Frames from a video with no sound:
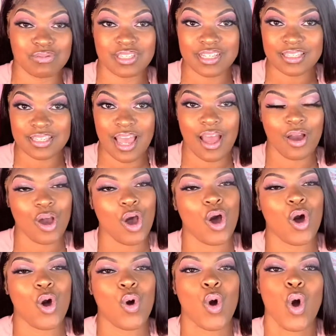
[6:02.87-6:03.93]
discount
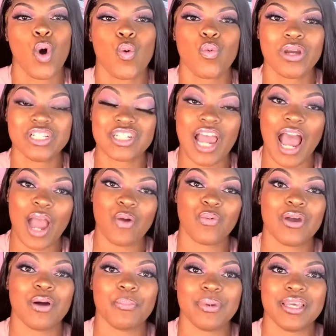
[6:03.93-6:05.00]
code, which I
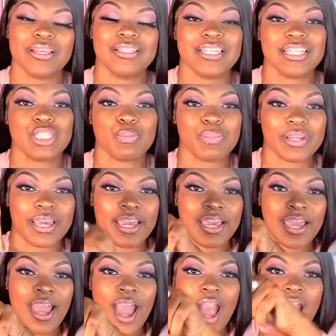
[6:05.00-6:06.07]
will be
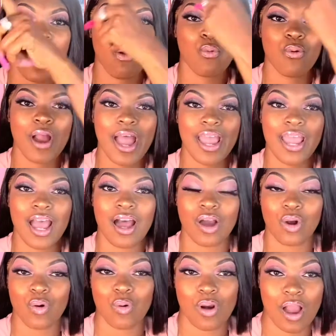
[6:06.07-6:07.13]
displaying right
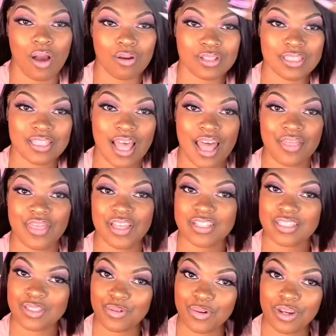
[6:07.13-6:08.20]
across the
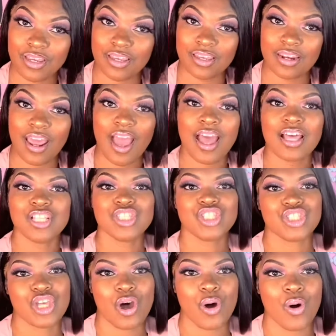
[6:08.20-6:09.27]
screen.
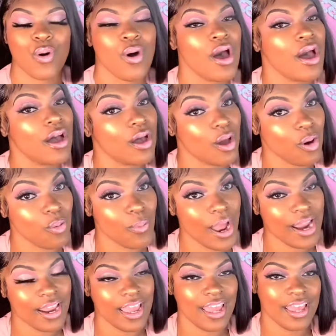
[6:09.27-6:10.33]
So go right
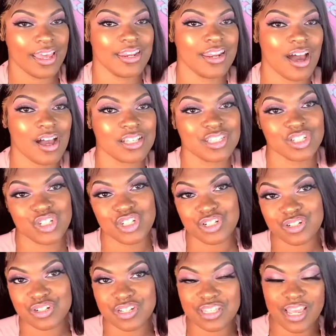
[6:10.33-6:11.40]
ahead, dolls and
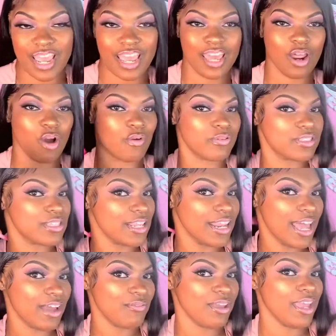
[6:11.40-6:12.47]
sugars, head over to
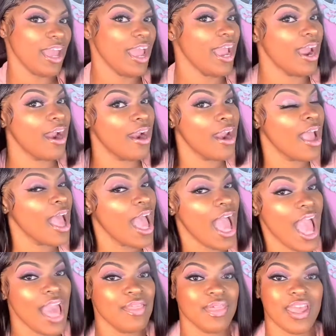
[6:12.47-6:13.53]
Lavy Hair,
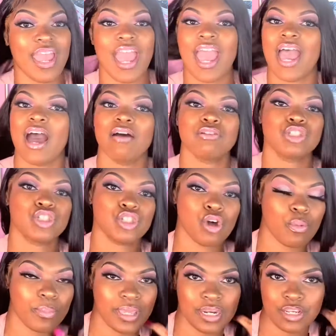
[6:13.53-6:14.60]
and they have so
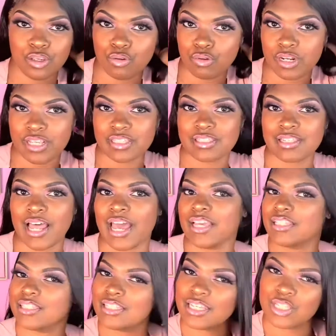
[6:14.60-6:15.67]
many units, like
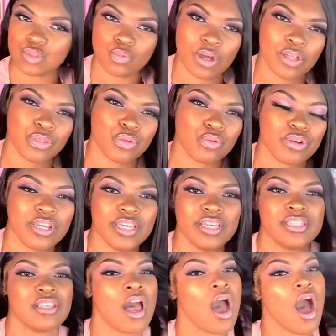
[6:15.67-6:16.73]
613s,
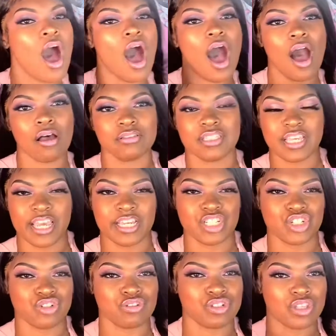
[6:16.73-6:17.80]
all
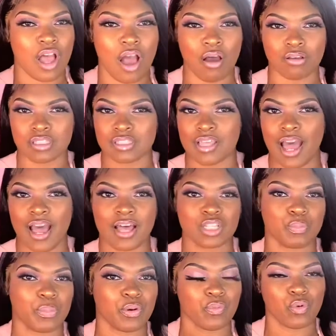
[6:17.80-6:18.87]
textures, all styles,
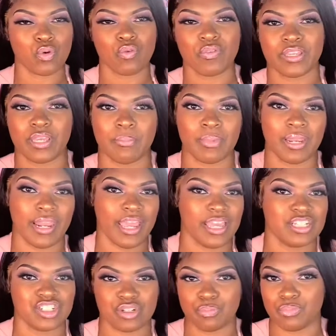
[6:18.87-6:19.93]
Peruvian,
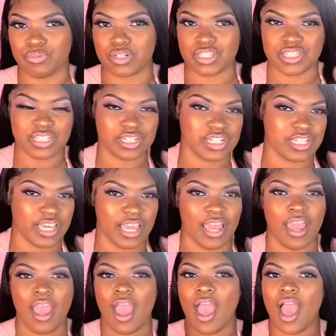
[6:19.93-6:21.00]
Malaysian, Brazilian,
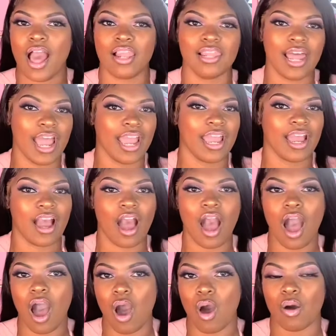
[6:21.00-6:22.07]
like
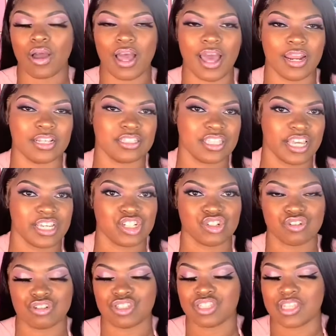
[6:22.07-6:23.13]
all kind of texture
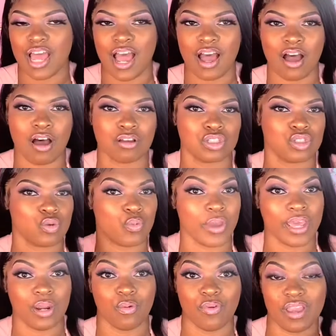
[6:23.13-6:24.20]
styles, the wet
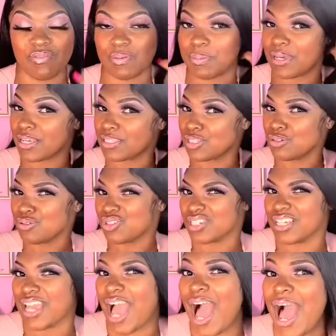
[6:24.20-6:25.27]
and wavy, because
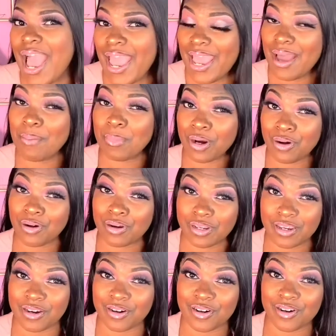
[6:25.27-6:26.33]
usually I am a curly
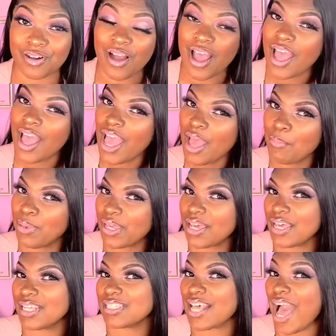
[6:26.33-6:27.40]
girl,
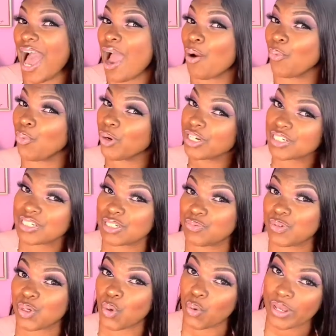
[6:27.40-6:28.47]
because I originally
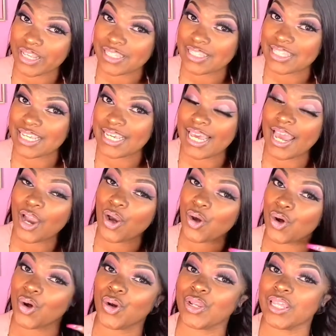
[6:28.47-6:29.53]
requested
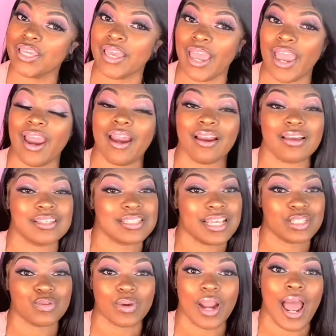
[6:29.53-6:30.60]
curly hair, because that's
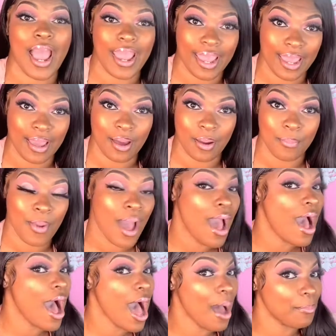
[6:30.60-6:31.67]
what I am.
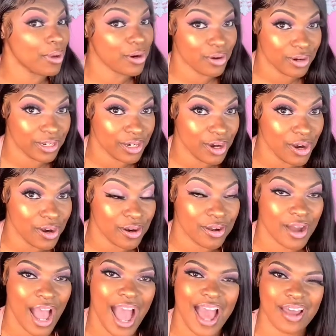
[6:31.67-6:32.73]
I'm a curly girl.
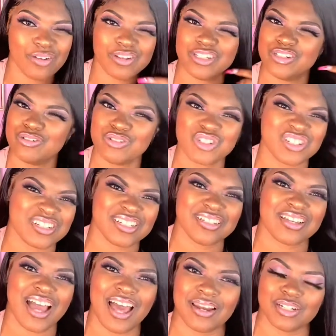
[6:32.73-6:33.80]
I usually
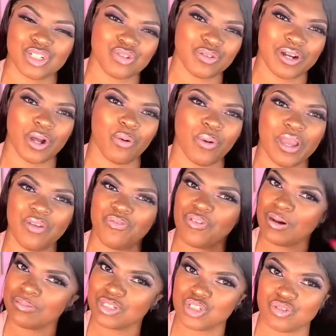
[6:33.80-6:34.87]
kind of stray away
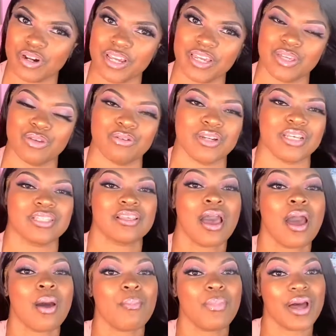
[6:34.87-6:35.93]
from straight units,
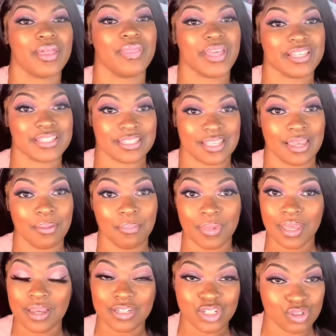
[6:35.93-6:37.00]
but they sent me
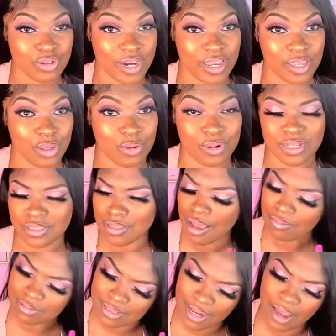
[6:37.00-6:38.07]
a straight unit, so I
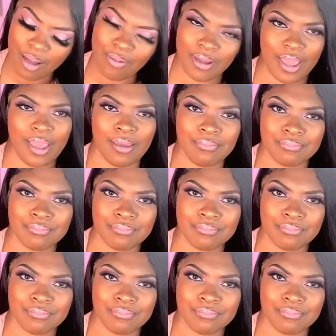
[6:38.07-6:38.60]
was like, okay,